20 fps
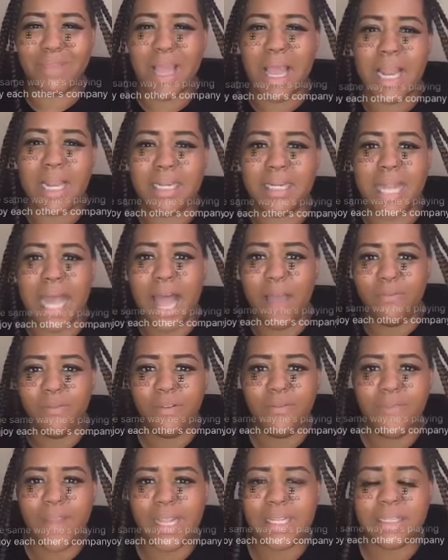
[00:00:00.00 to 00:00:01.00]
laughy
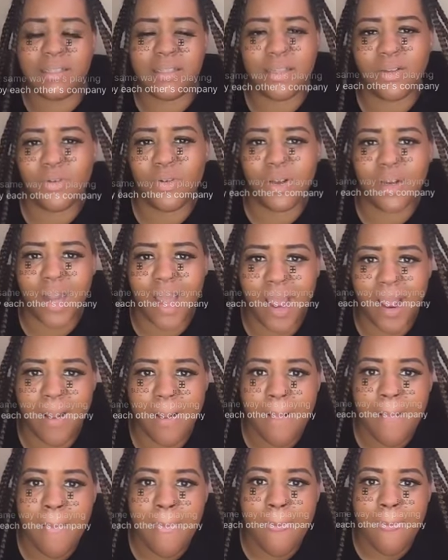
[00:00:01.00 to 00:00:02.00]
faces and all that
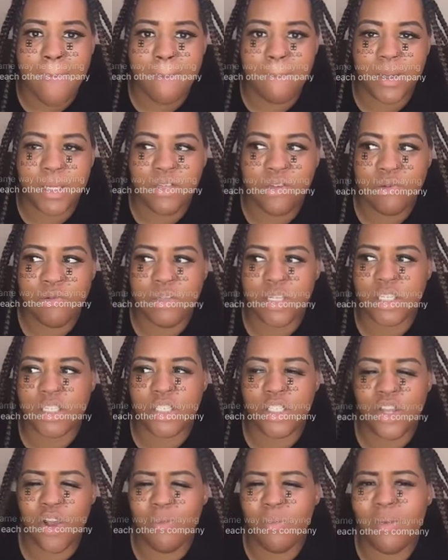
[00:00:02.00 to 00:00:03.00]
but you just
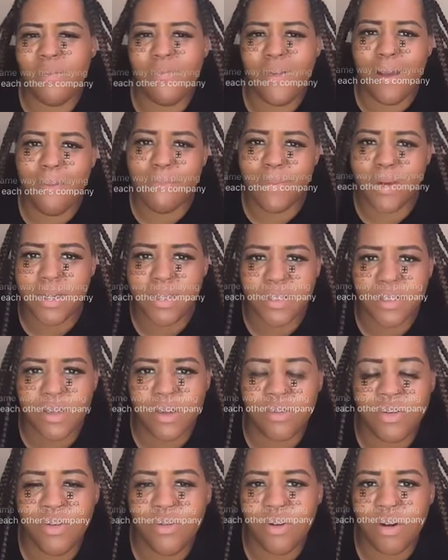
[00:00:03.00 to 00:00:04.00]
told me five minutes ago
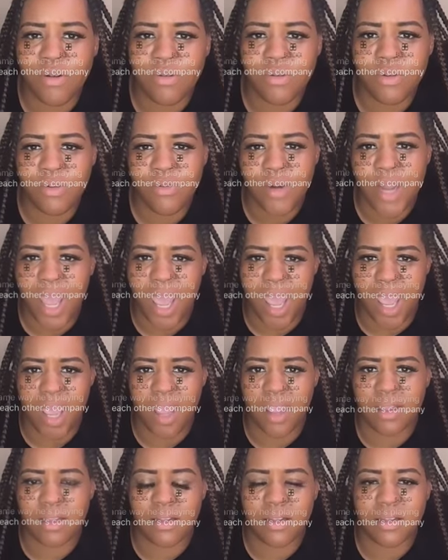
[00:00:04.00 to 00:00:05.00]
you don't do that
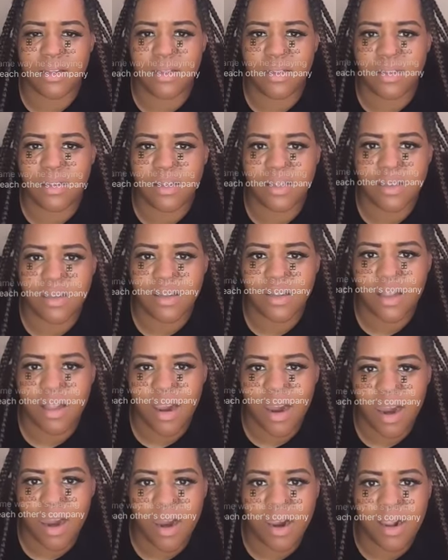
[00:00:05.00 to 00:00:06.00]

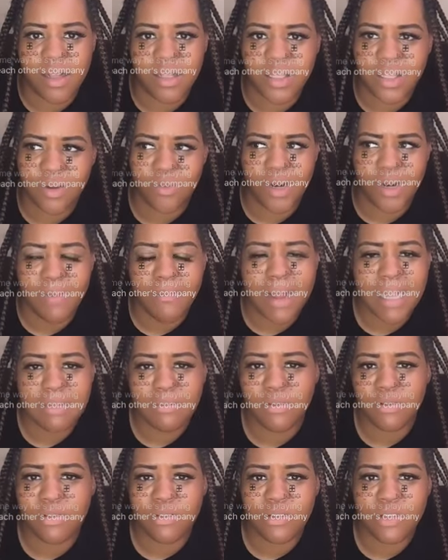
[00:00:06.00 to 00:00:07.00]
so what am i
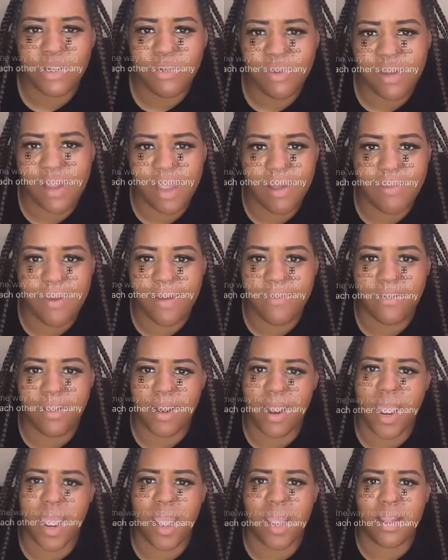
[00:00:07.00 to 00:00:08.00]
supposed to do with him after
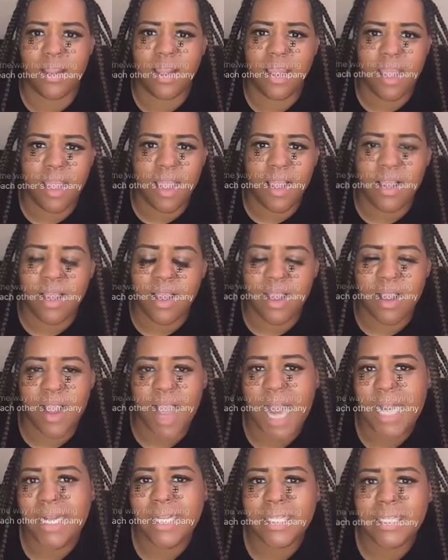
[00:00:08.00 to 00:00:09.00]
that
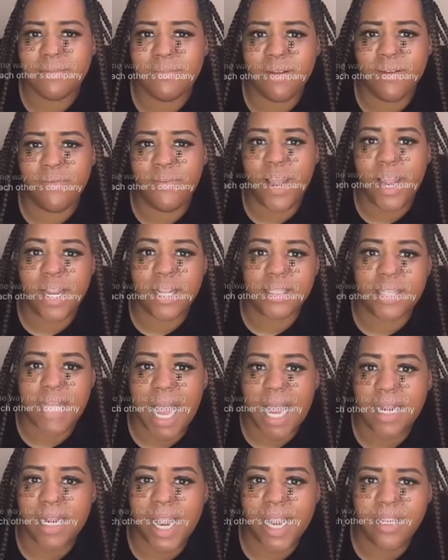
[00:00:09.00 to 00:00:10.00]
I need some advice.
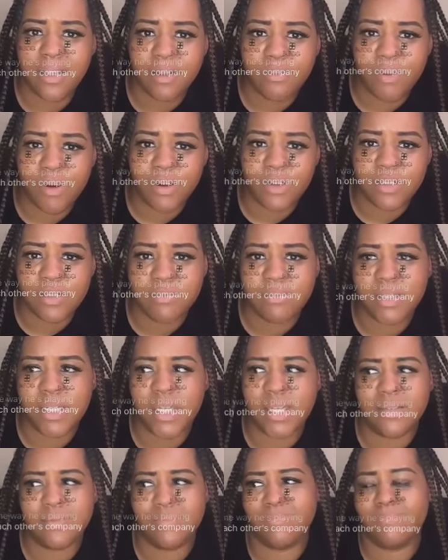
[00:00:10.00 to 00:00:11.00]
I like the person,
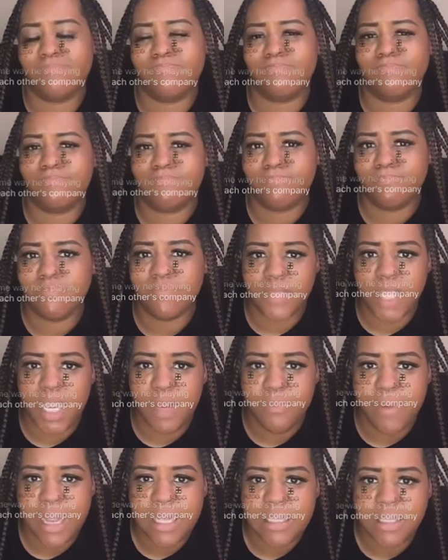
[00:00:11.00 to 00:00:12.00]
but he
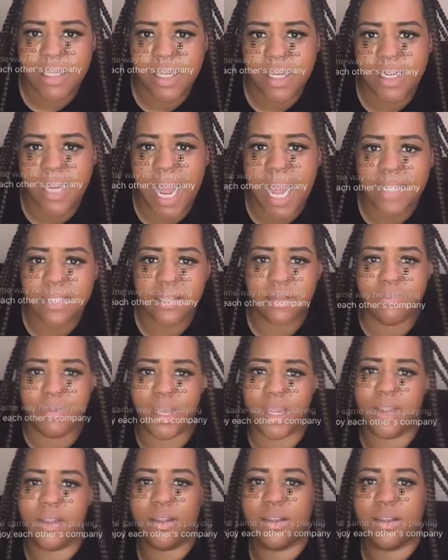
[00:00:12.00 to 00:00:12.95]
basically lied to me.